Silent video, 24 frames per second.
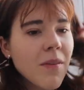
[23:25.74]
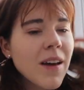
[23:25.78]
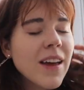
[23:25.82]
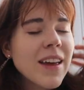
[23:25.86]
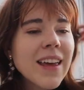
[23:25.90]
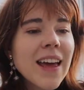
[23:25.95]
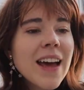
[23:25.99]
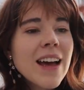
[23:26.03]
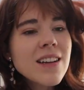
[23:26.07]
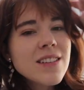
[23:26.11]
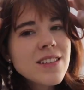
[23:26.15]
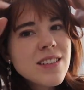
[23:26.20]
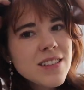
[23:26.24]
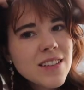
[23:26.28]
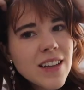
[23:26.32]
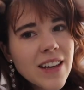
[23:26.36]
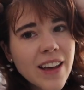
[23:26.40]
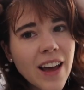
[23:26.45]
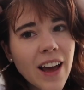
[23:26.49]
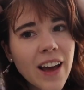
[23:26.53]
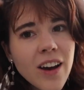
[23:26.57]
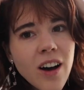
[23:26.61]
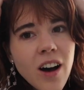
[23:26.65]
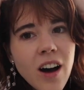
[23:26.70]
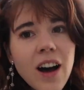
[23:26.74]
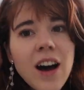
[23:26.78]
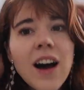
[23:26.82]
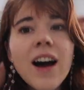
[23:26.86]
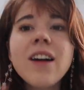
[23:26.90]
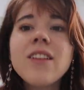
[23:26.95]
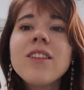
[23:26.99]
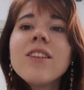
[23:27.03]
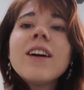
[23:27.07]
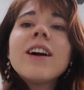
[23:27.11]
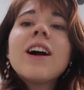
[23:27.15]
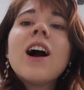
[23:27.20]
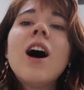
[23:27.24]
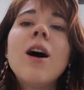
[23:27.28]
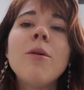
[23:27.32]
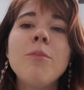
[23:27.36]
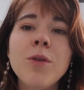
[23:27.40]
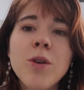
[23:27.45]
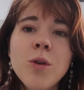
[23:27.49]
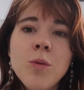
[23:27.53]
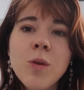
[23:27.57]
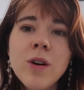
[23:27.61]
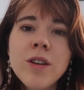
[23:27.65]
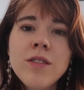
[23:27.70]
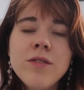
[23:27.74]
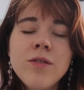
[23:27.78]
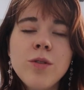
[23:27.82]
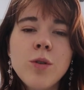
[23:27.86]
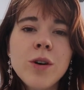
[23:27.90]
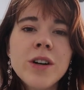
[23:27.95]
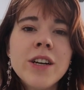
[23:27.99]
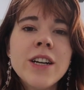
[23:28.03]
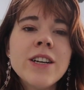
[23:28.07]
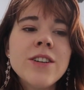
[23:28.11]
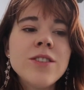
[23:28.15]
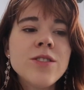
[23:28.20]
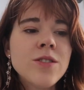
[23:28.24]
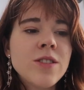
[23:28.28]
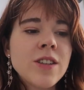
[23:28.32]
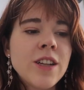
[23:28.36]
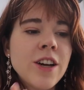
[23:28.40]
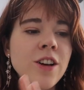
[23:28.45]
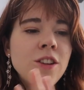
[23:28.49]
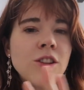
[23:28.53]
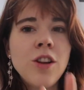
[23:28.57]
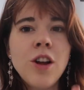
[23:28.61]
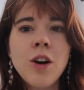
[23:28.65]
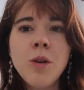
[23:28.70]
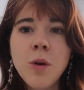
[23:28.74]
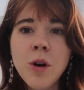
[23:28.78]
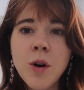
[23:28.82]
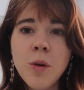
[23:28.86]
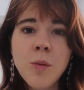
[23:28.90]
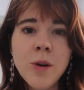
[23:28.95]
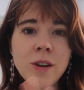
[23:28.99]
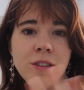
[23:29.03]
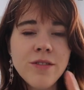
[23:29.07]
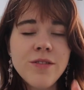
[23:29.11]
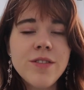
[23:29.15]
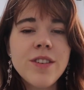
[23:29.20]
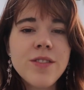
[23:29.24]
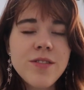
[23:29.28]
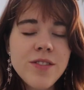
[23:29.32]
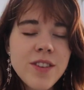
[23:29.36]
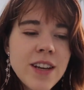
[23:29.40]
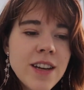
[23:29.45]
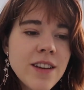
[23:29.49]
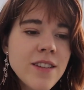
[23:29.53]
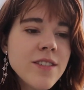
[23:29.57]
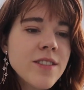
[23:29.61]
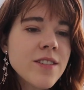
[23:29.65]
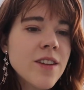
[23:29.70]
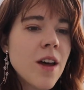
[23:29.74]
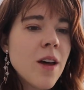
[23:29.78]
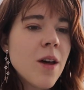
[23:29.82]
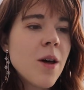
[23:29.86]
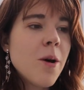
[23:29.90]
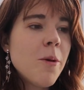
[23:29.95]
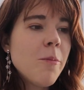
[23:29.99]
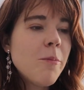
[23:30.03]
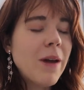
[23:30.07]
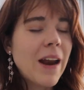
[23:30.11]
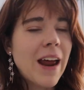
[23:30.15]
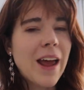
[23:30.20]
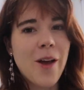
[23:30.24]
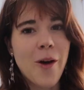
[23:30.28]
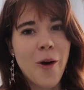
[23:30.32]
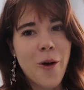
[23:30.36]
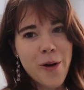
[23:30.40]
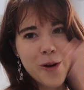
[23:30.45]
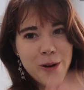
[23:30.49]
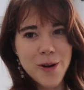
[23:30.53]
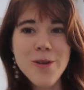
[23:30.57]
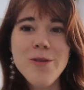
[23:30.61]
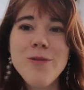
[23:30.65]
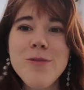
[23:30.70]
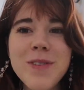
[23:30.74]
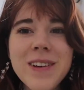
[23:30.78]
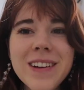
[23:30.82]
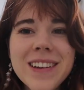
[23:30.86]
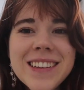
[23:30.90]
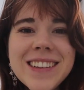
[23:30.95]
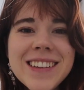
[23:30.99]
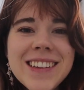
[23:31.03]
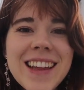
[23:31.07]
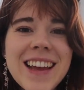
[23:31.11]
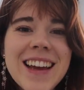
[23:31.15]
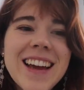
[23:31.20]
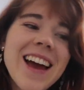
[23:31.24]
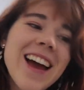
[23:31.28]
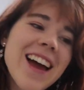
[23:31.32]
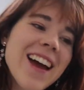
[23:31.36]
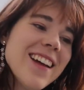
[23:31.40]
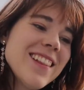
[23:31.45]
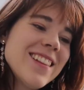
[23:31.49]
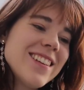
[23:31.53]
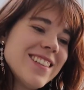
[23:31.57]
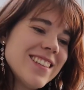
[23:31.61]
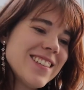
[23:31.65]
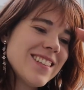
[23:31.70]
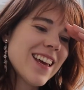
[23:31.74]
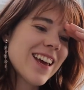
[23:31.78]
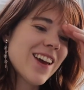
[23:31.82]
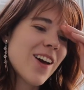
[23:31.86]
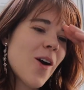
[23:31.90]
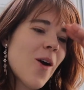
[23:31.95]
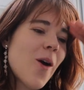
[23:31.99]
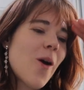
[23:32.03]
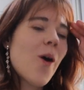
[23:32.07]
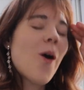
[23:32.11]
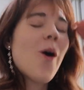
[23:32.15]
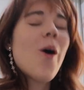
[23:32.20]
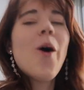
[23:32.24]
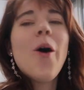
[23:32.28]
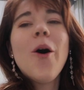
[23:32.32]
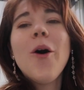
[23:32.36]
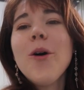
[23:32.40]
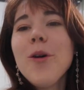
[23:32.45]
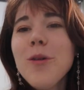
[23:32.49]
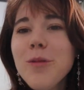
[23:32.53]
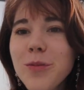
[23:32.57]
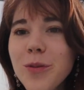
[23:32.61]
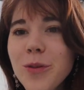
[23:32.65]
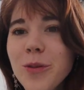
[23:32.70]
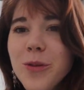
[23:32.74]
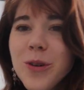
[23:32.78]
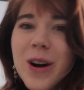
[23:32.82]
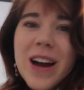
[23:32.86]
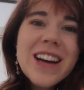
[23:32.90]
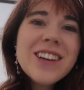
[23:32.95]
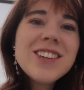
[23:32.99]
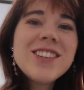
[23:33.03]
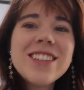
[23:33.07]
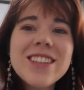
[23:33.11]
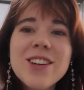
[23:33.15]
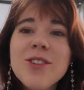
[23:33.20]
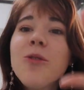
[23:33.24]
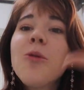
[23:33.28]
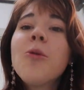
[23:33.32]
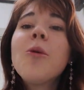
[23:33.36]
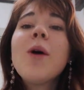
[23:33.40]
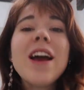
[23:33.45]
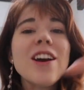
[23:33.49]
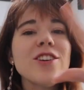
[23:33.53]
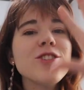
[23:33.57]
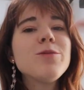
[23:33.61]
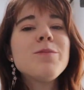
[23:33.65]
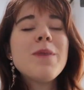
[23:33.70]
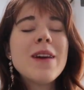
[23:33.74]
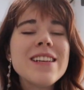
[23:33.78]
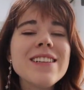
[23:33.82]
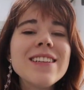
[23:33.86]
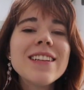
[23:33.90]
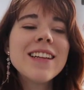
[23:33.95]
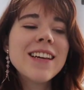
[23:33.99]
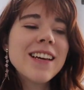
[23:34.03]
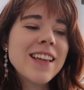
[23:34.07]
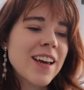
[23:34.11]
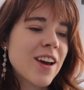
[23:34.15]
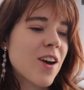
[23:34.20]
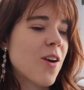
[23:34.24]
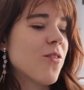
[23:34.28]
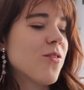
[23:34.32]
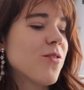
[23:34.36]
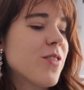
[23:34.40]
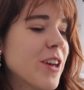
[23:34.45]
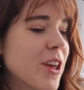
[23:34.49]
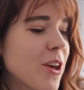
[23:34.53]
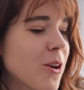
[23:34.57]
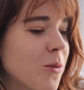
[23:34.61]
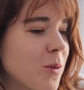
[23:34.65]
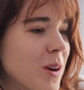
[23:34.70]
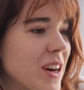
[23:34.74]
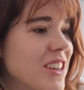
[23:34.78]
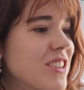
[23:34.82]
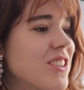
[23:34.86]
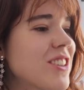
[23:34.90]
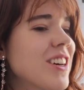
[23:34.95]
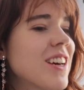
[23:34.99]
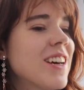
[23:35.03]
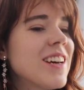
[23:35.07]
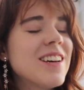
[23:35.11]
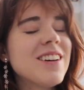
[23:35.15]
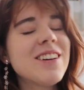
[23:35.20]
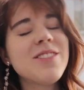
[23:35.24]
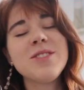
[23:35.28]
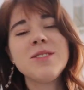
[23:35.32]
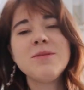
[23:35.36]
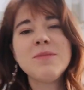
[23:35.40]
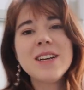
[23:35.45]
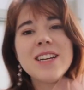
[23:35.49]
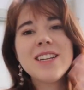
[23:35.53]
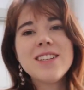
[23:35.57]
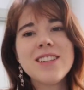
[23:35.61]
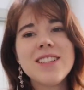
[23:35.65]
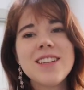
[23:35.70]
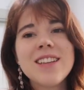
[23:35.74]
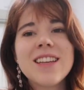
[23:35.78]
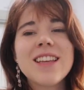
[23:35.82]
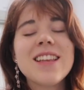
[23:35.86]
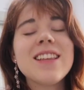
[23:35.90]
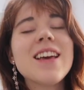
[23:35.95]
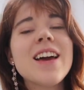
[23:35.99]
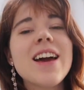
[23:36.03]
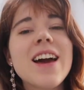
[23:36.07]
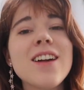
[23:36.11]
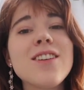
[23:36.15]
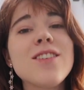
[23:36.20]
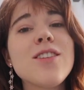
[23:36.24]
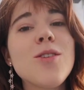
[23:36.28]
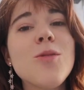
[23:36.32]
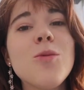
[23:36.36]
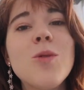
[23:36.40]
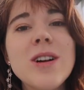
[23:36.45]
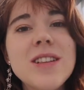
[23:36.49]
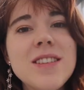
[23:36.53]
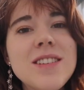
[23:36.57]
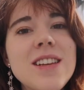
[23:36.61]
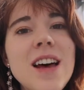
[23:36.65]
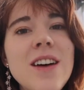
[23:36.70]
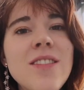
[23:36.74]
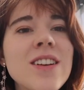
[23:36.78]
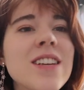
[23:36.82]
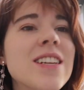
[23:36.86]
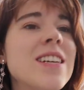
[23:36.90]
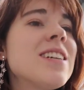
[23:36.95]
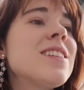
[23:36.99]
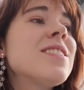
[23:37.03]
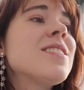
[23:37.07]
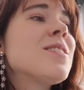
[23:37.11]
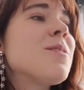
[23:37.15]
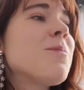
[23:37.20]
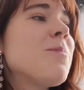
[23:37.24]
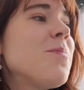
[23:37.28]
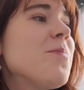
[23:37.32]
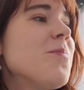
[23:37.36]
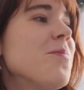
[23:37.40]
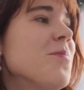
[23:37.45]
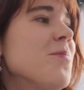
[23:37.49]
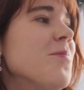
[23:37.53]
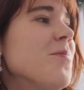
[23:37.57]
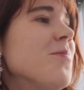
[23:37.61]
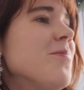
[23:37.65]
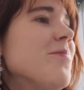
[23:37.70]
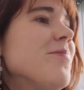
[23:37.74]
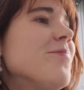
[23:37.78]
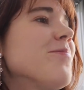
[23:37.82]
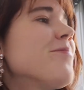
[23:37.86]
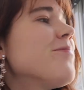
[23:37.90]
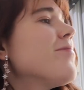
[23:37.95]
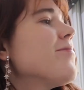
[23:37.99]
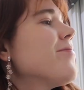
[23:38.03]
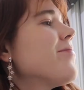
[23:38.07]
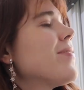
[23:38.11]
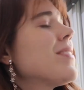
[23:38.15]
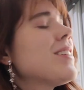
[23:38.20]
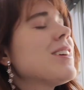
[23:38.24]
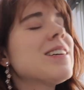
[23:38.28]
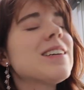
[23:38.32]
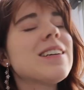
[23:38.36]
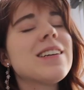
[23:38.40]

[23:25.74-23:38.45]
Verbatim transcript: My guess is like I got either like upper 140s or like lower 150s, but I hope, like, this is like hope, wish, basically like a freaking wish would be to get into the 170s.